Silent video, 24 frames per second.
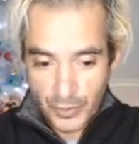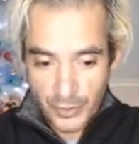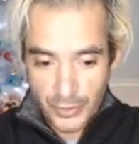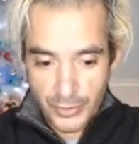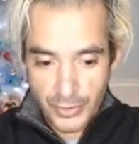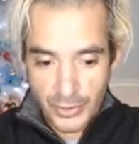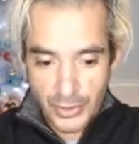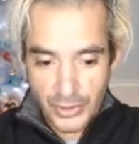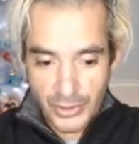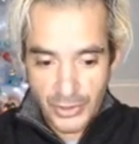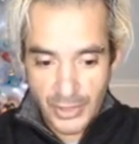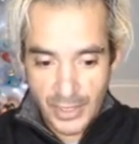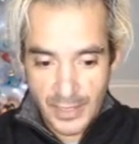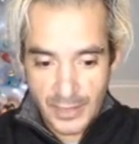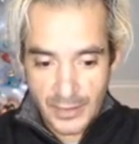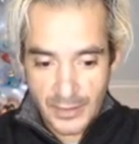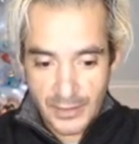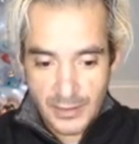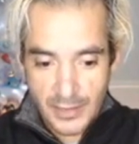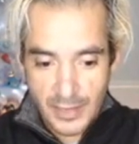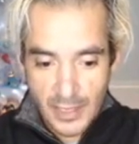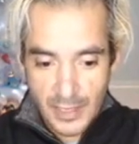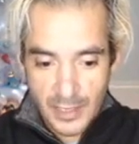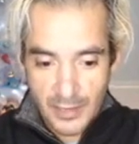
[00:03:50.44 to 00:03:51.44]
Good
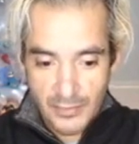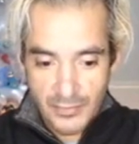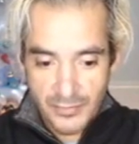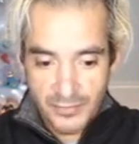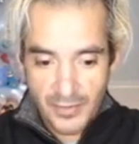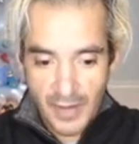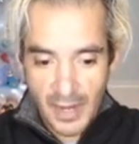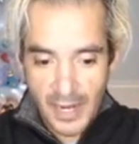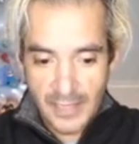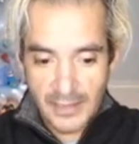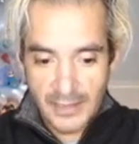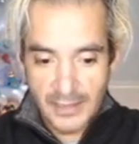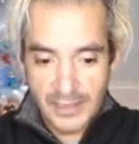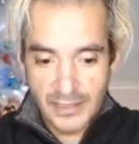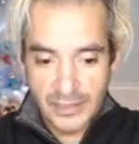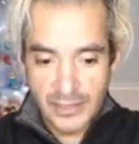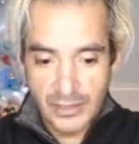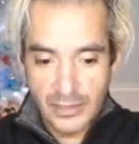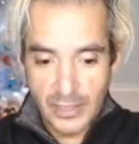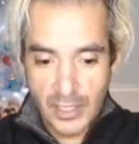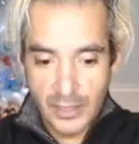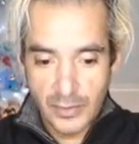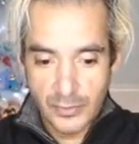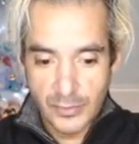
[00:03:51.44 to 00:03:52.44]
things finally
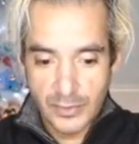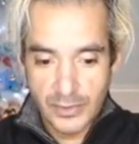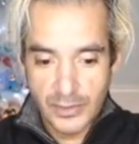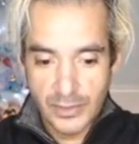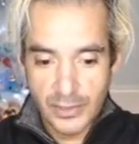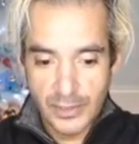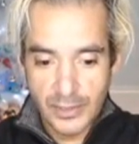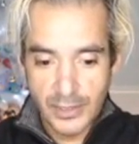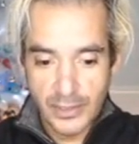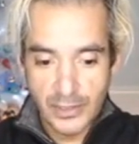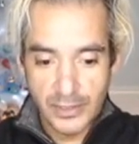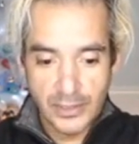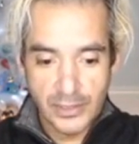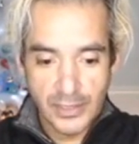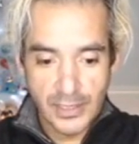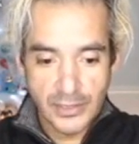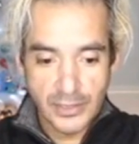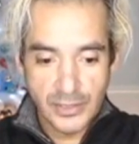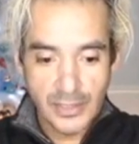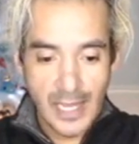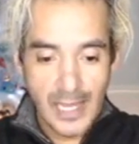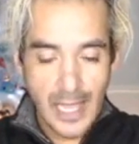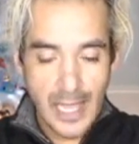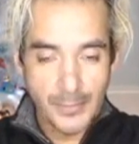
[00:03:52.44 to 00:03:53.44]
start returning. Good
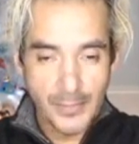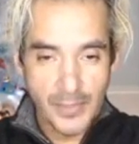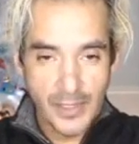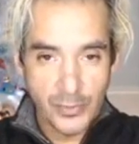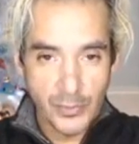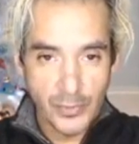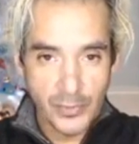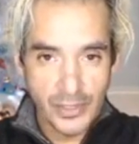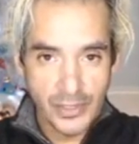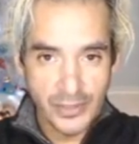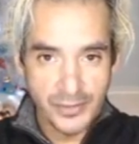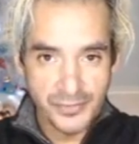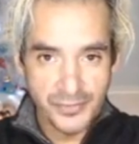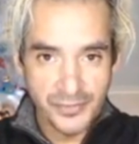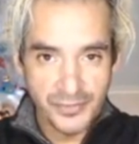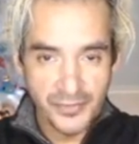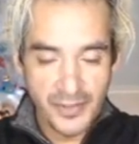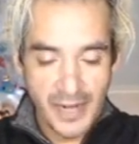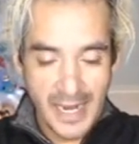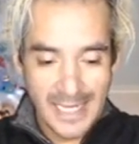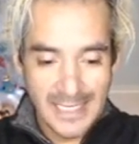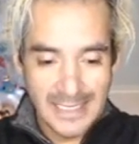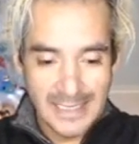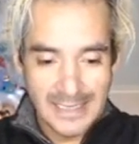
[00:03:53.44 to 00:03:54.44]
things are happening with your
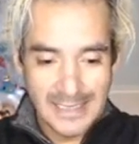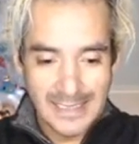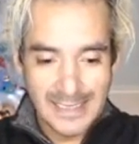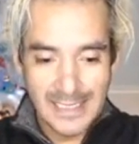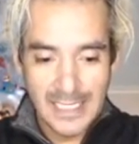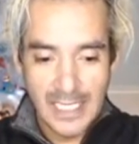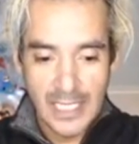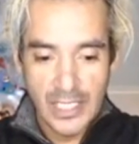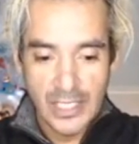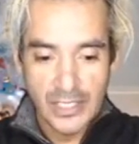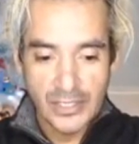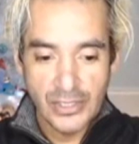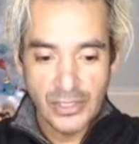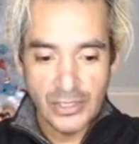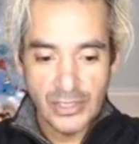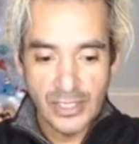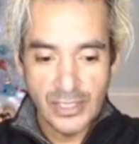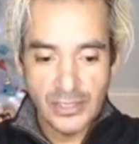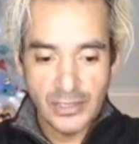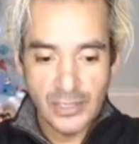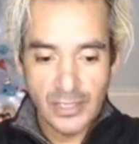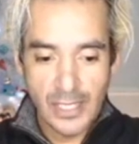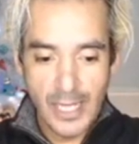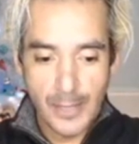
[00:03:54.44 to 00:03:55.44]
friends. Good
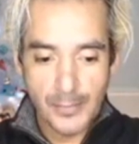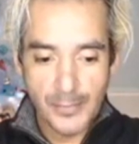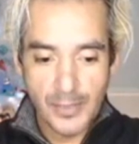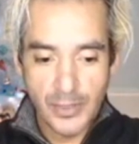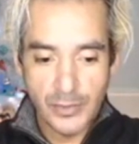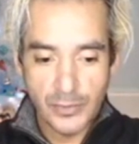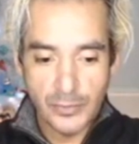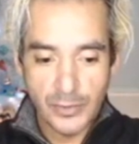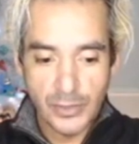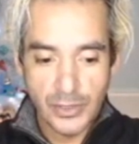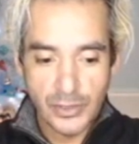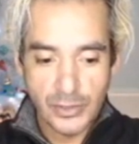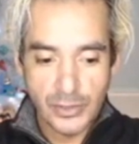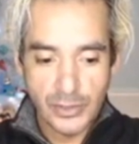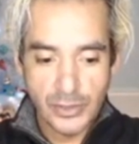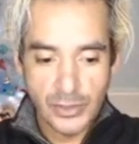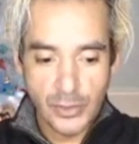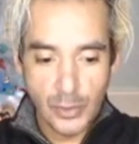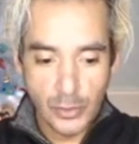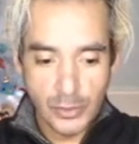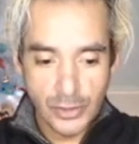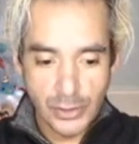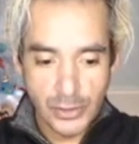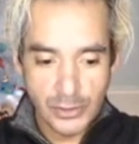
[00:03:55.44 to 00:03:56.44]
things are happening with your
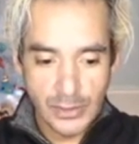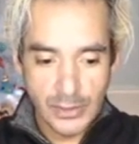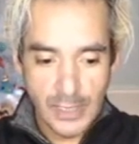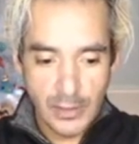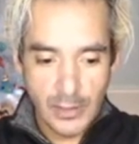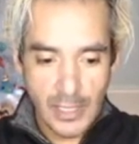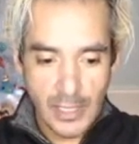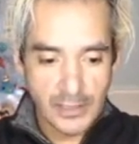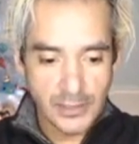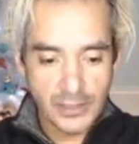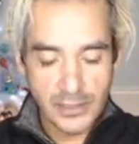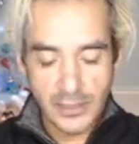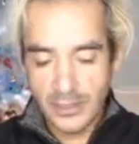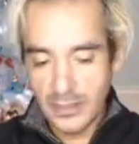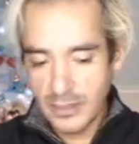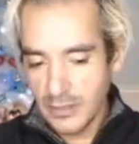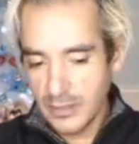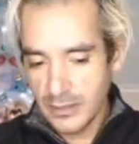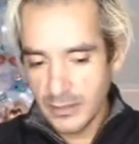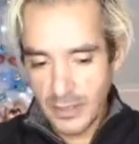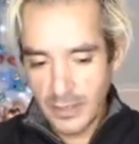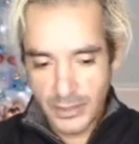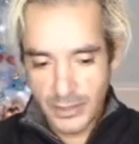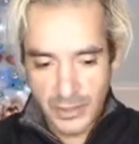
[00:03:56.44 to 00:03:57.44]
social net. Actually, this
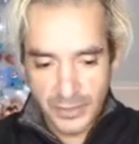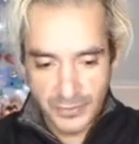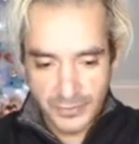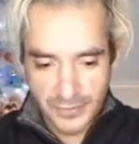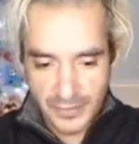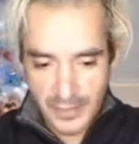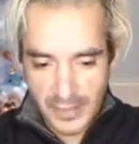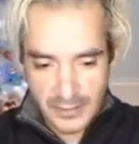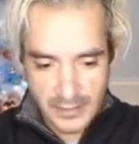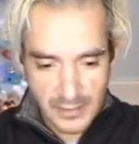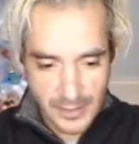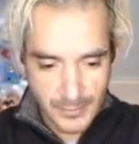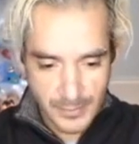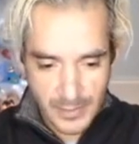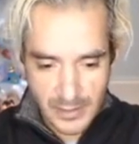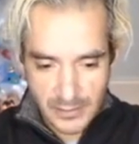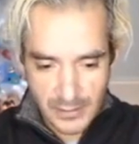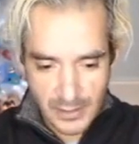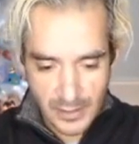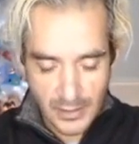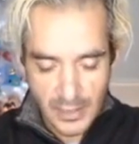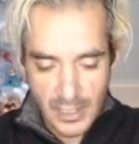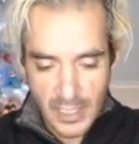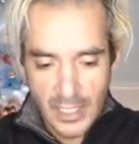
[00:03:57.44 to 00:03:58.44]
is not your friends. I messed
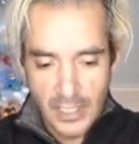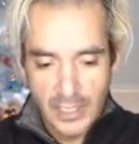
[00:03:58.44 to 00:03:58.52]
up.